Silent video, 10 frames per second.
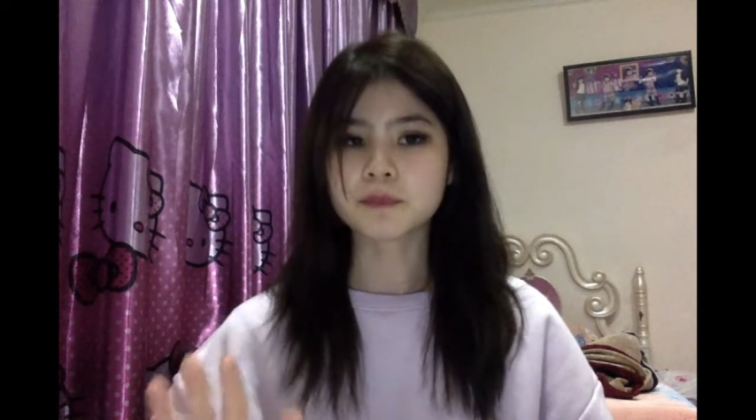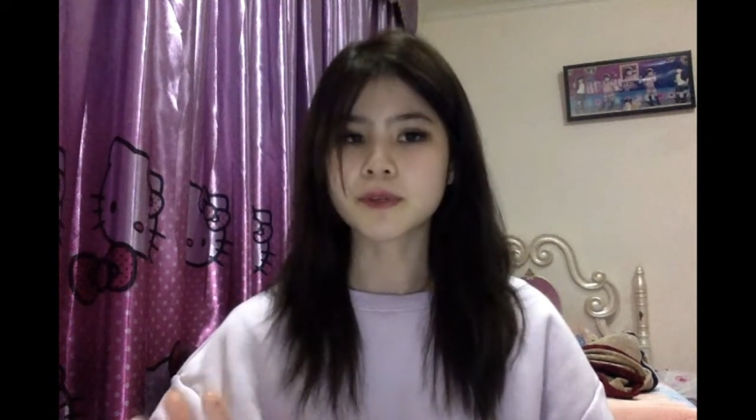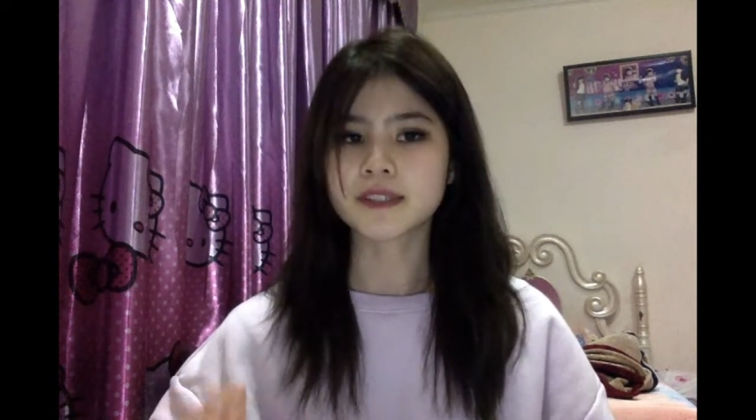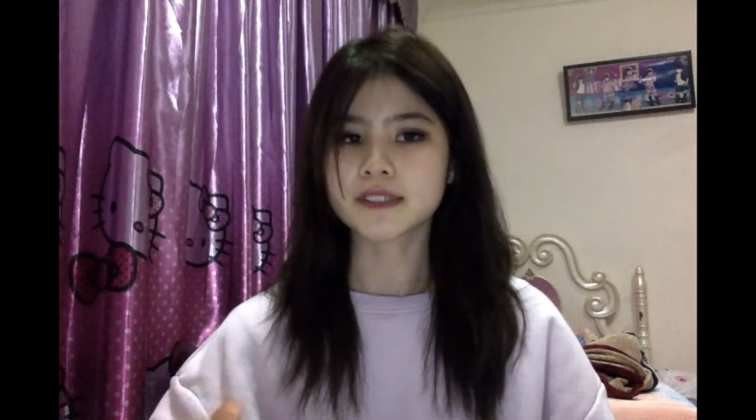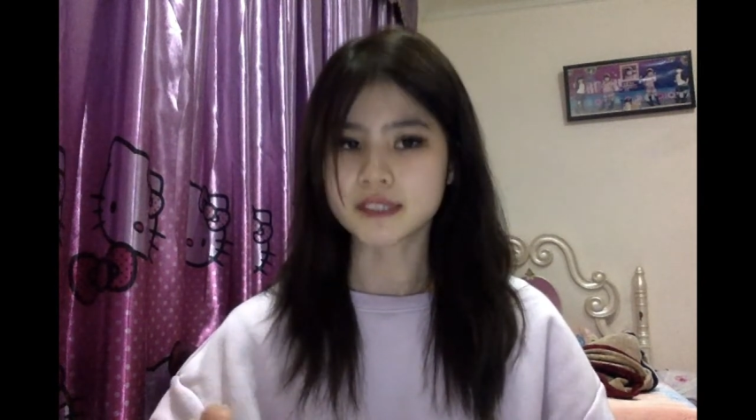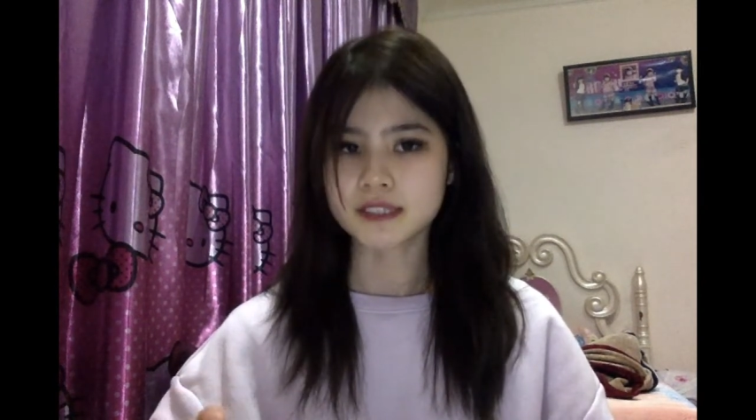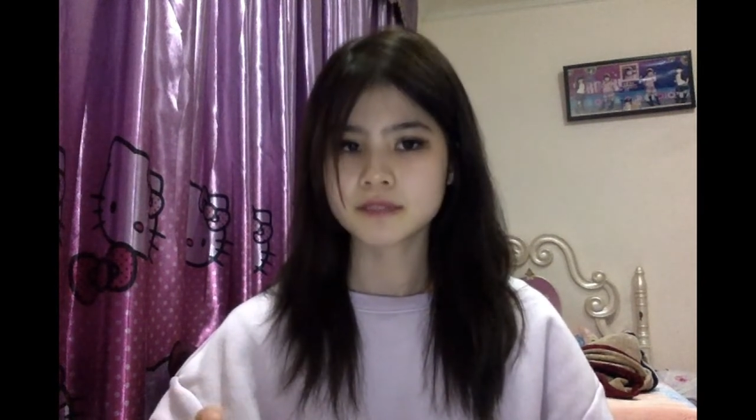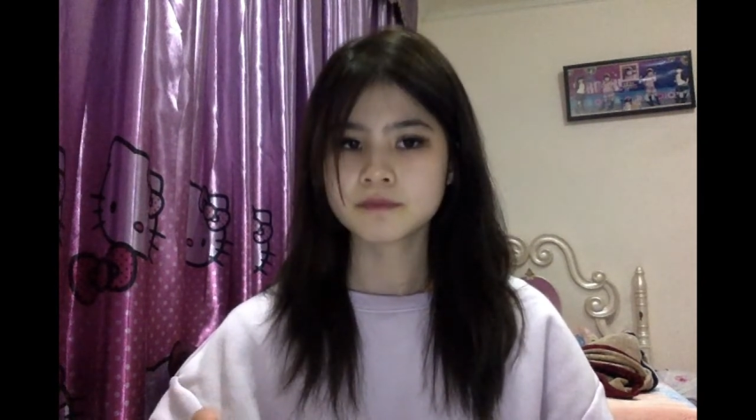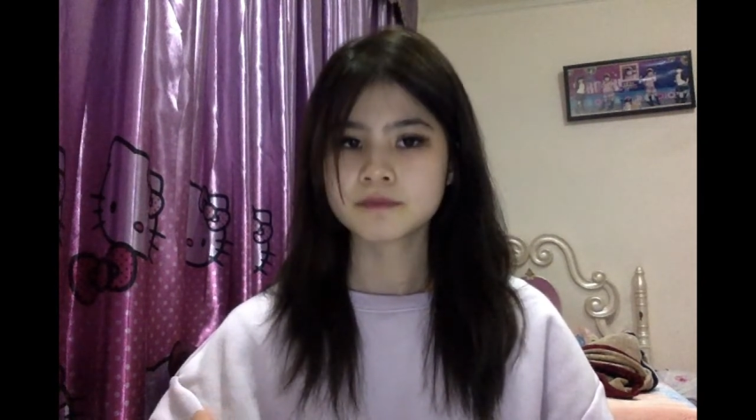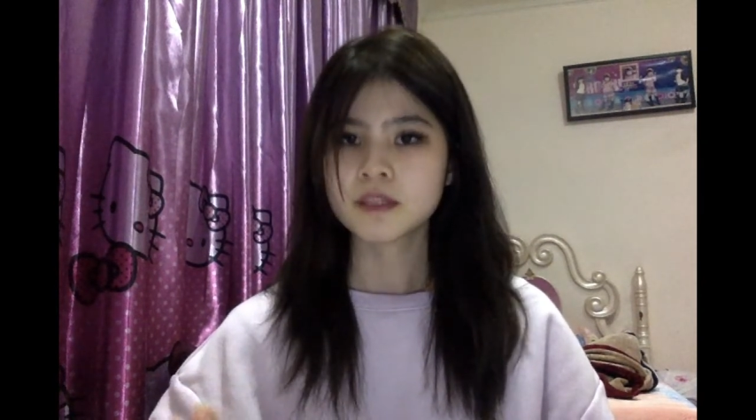practice.
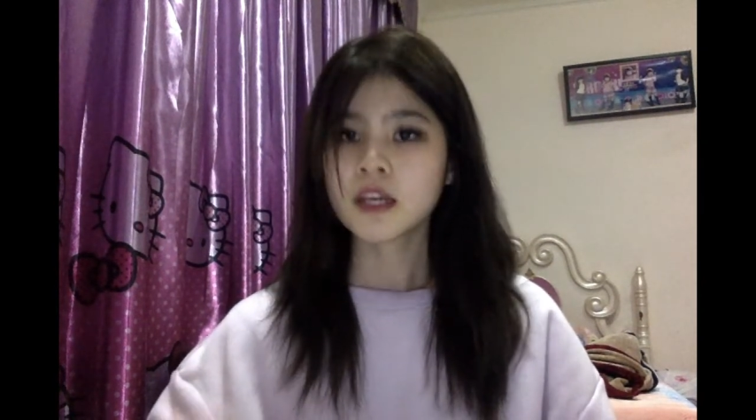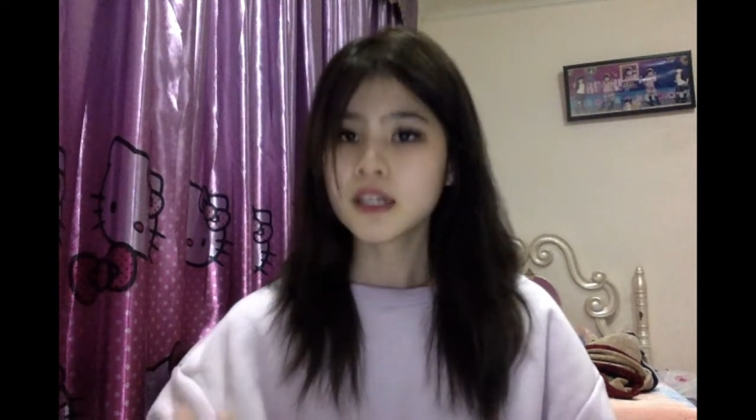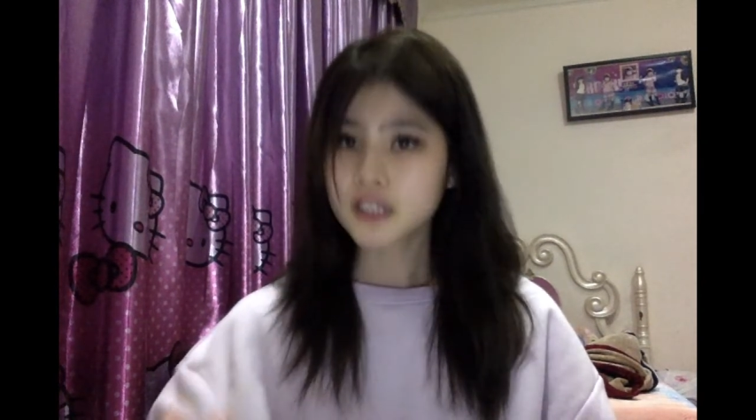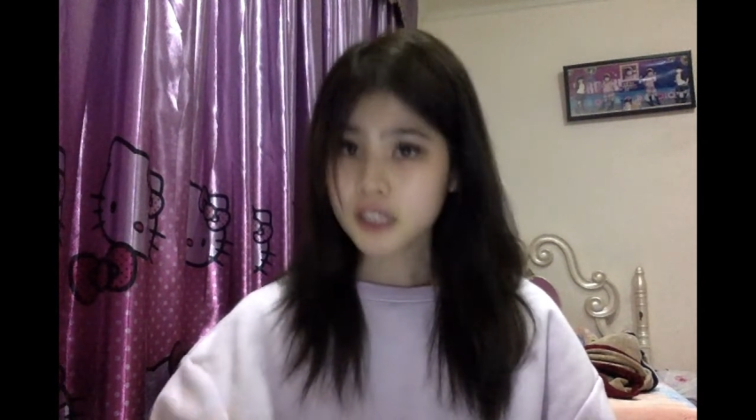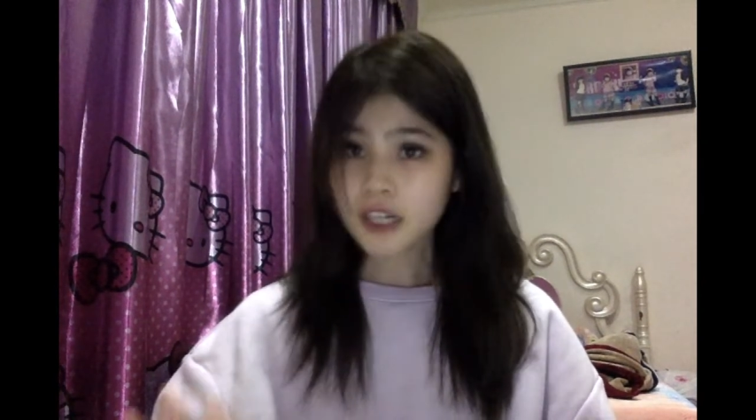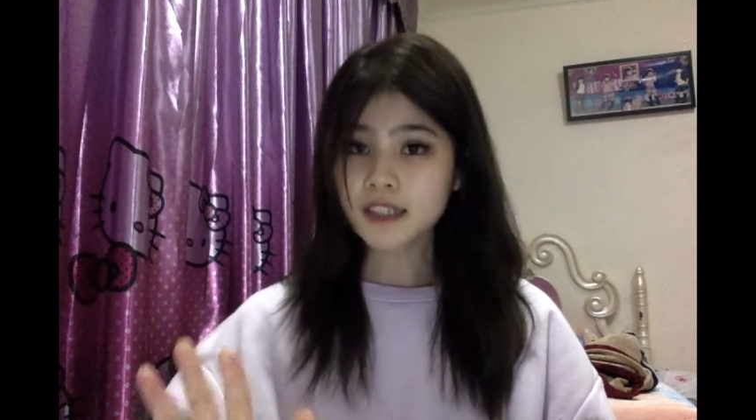Here are